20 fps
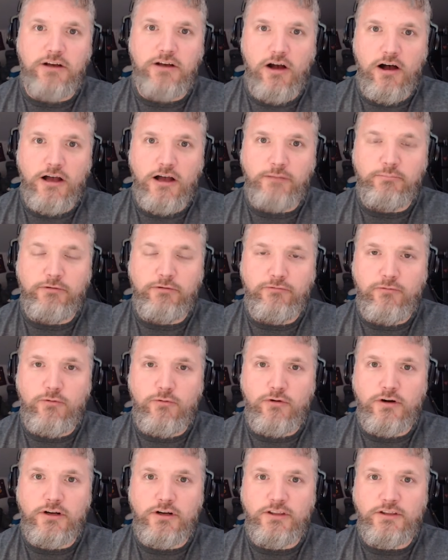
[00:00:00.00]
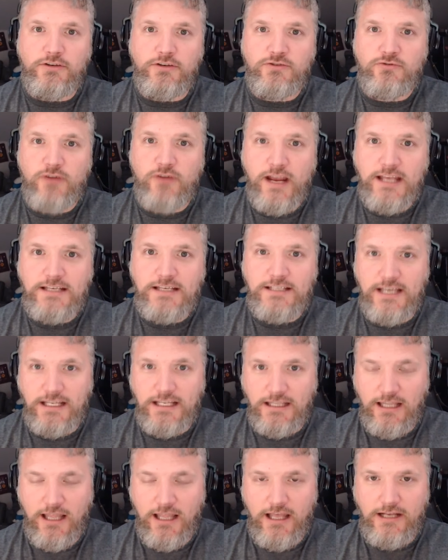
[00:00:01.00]
gone before the trade
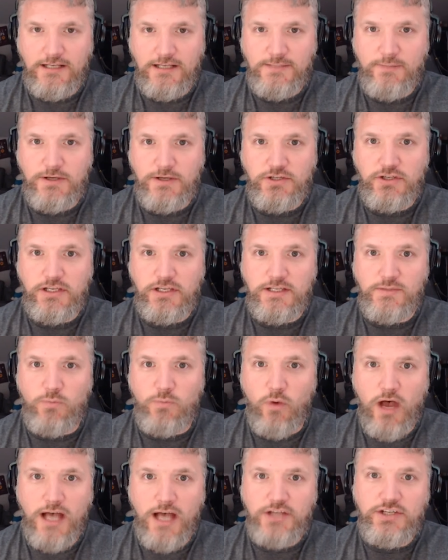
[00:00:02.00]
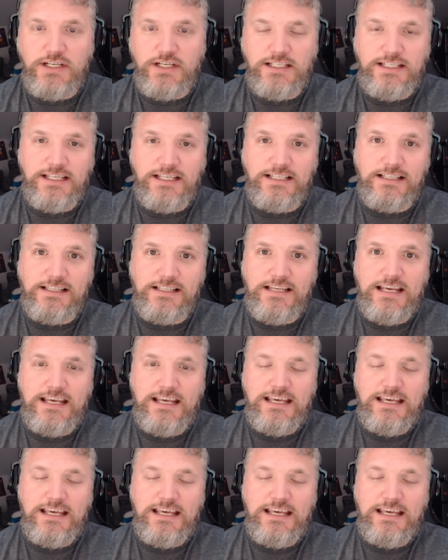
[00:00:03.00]
deadline, especially as Washington